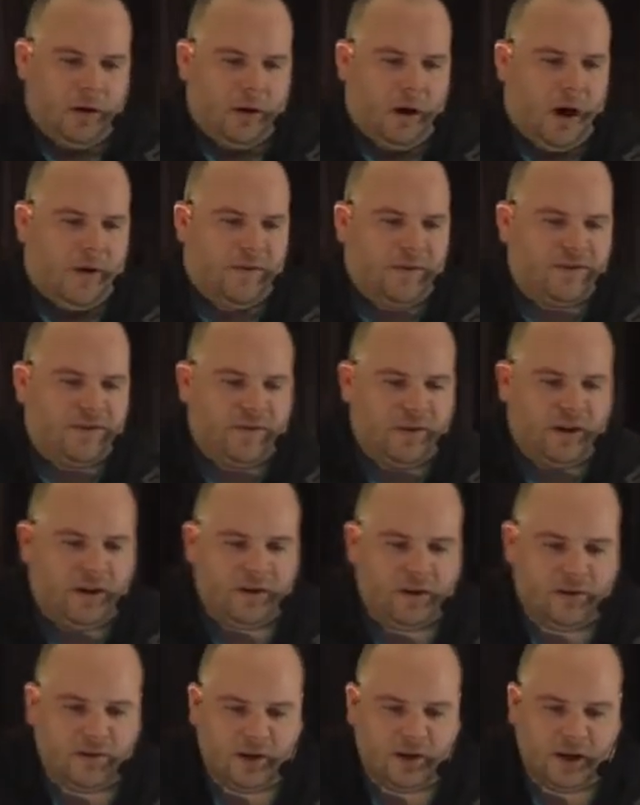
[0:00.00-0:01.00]

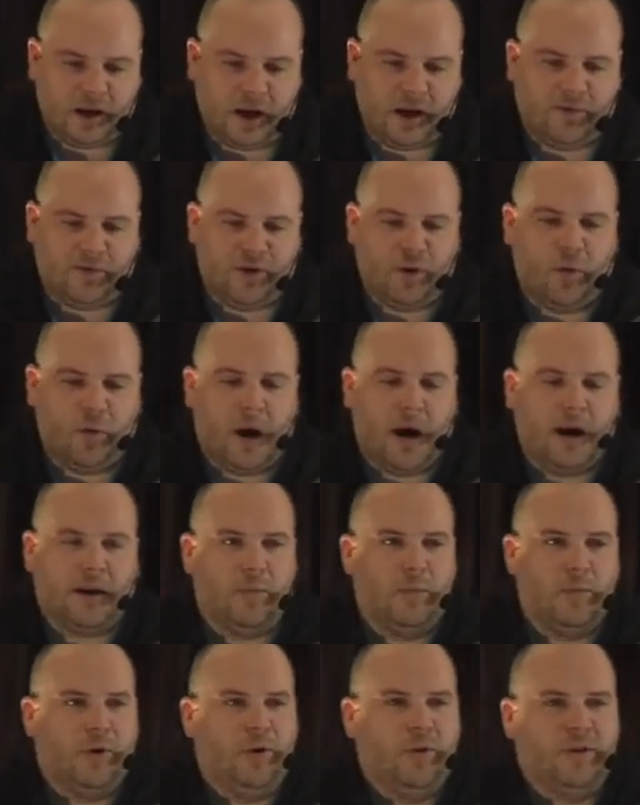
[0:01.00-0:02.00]
Obviously, the native UI
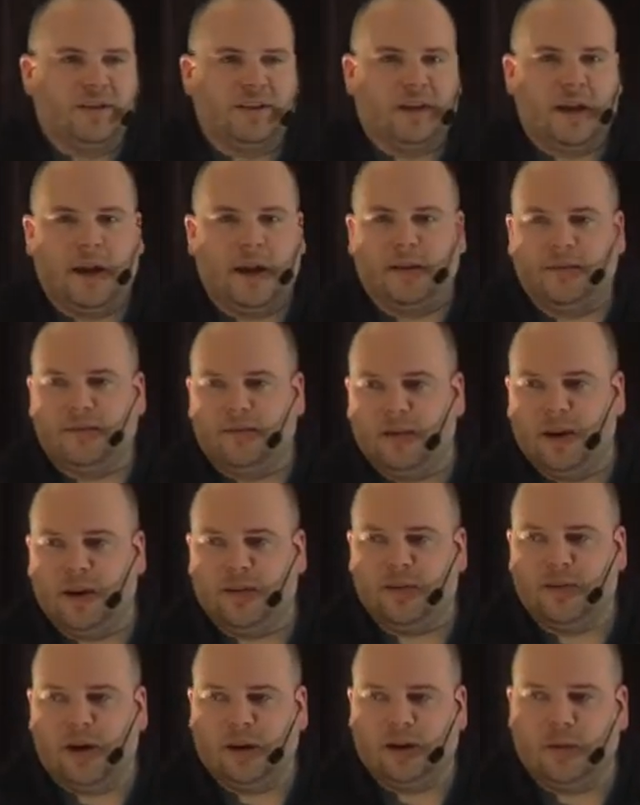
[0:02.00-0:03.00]
components that I
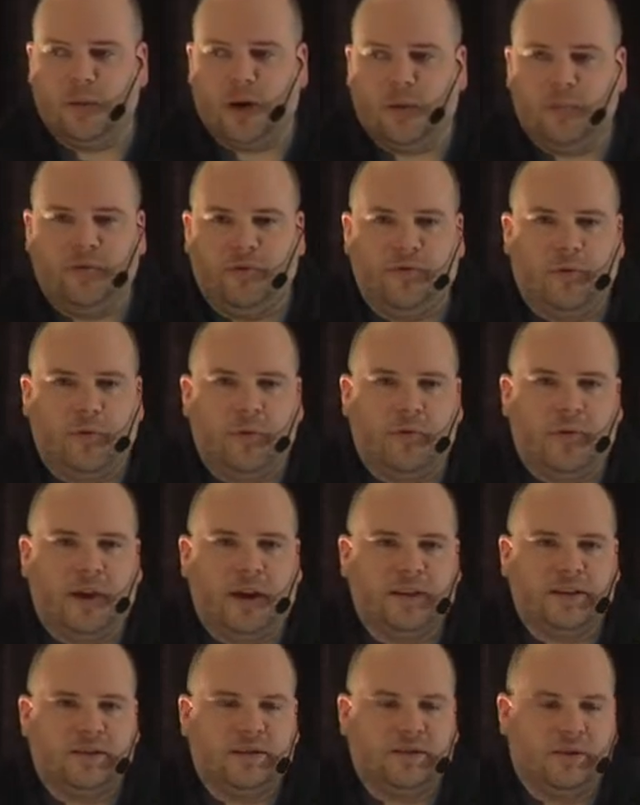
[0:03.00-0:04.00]
talked about before,
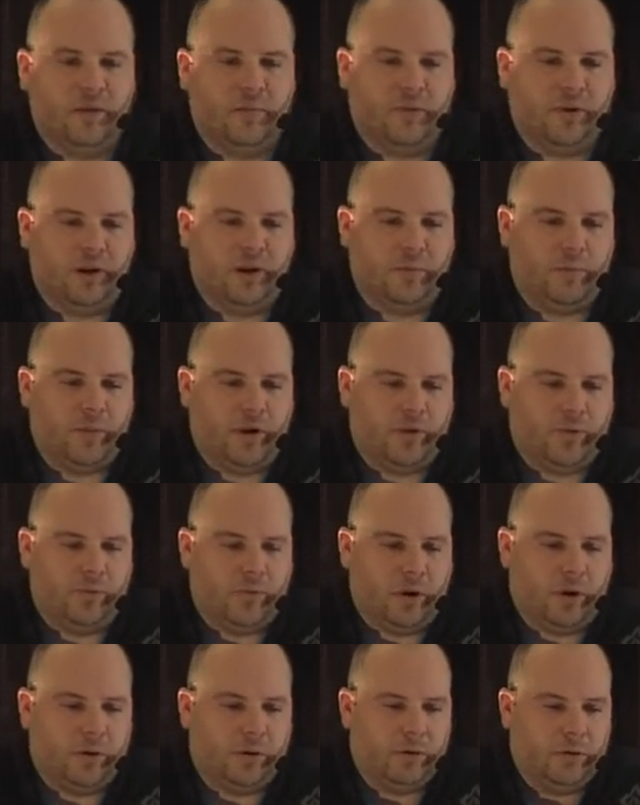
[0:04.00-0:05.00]
that's a pretty big
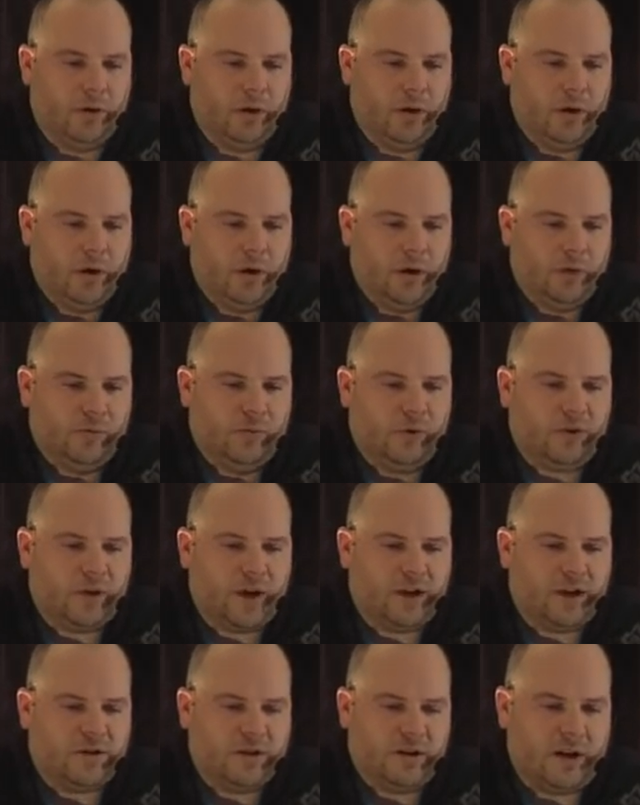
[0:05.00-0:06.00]
one.
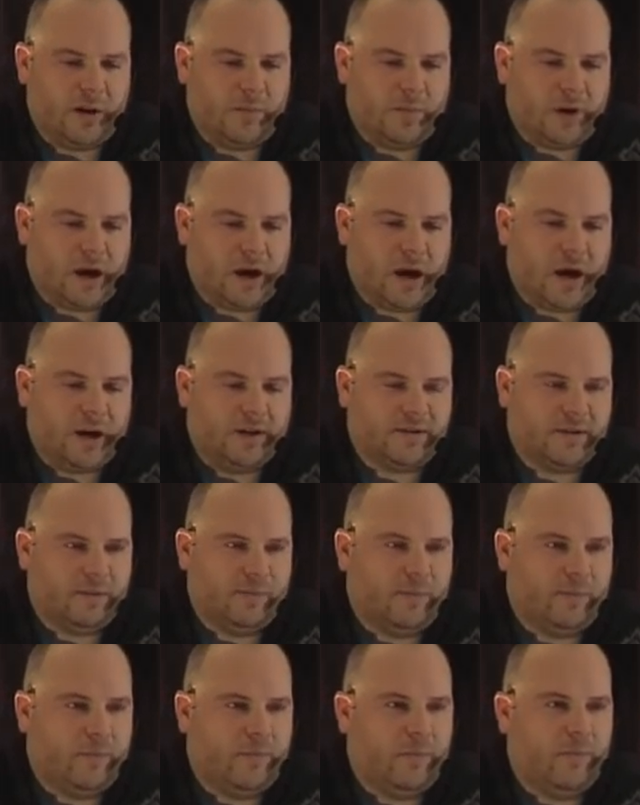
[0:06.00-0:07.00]
Location APIs,
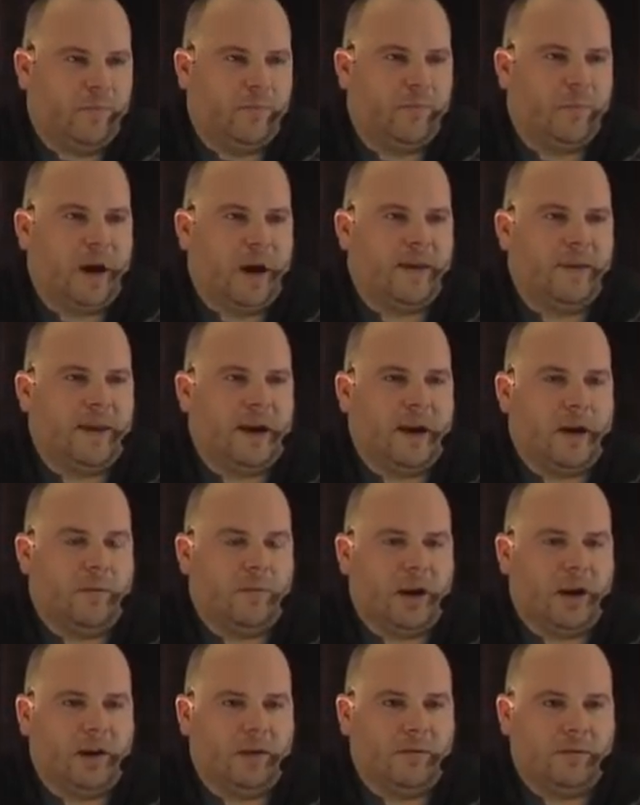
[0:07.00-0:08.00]
and by that I
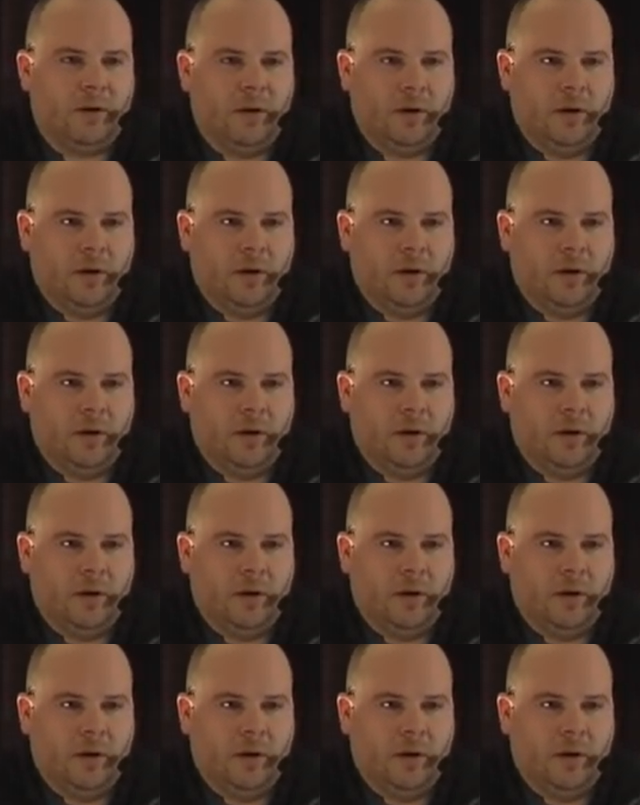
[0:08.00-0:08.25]
mean